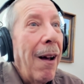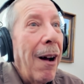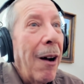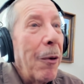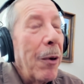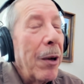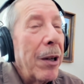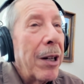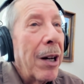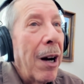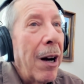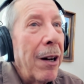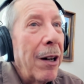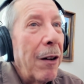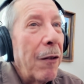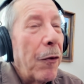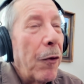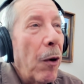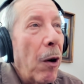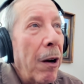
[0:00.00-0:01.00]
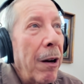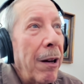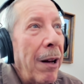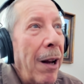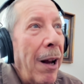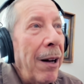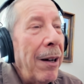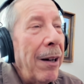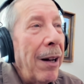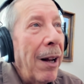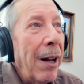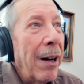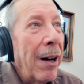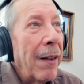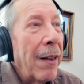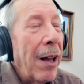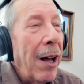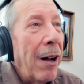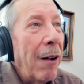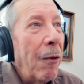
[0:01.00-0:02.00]
I retired at 48, and I
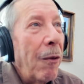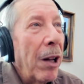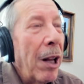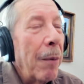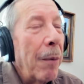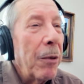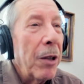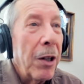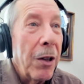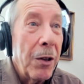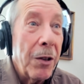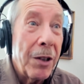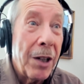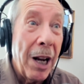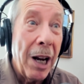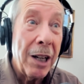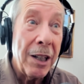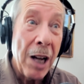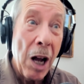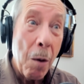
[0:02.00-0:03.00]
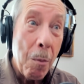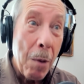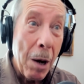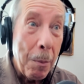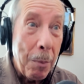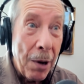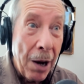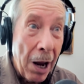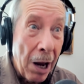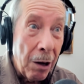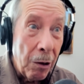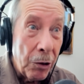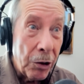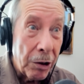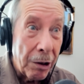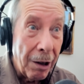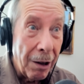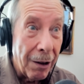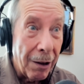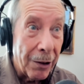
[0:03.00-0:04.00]
thought, well, I'm going to take now my piano
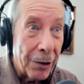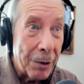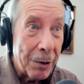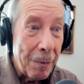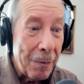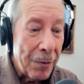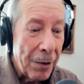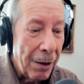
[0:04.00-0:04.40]
skills